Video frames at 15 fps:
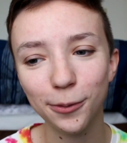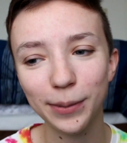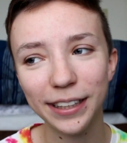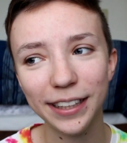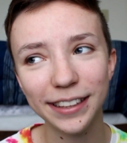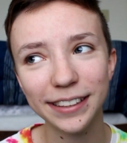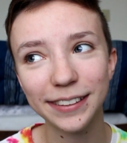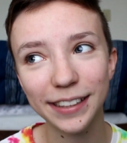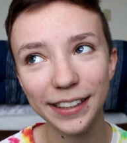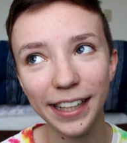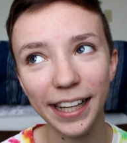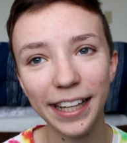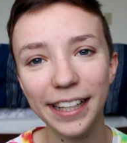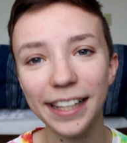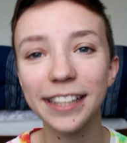because
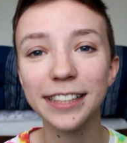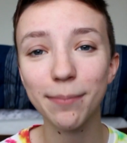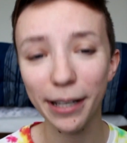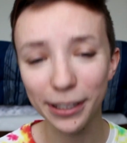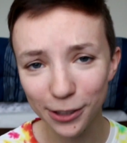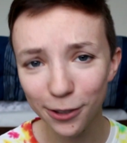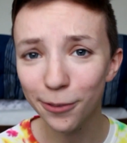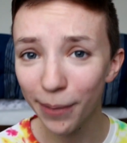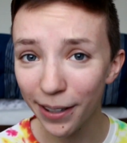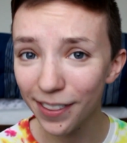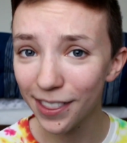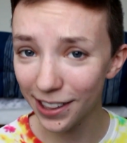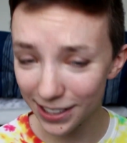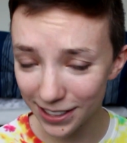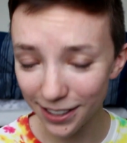today is my 2
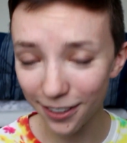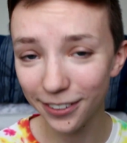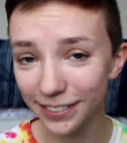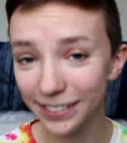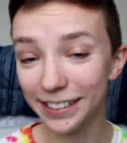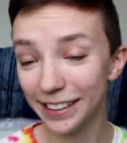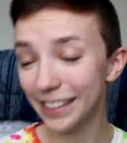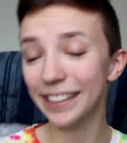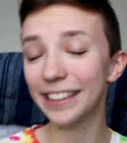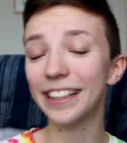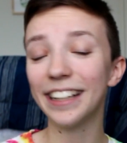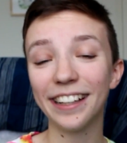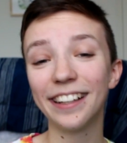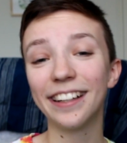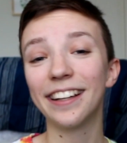months on
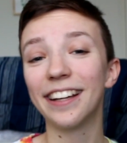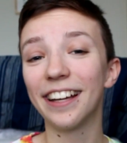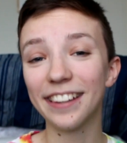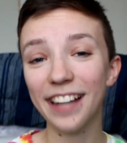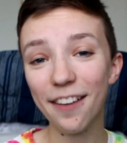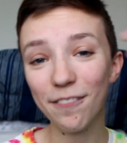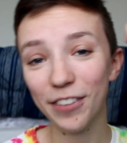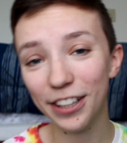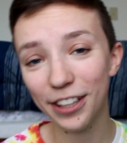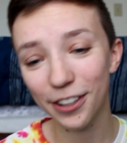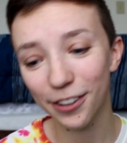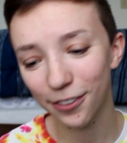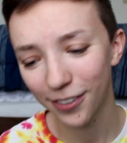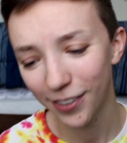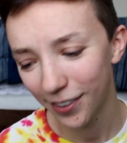T, and that
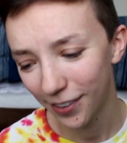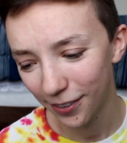video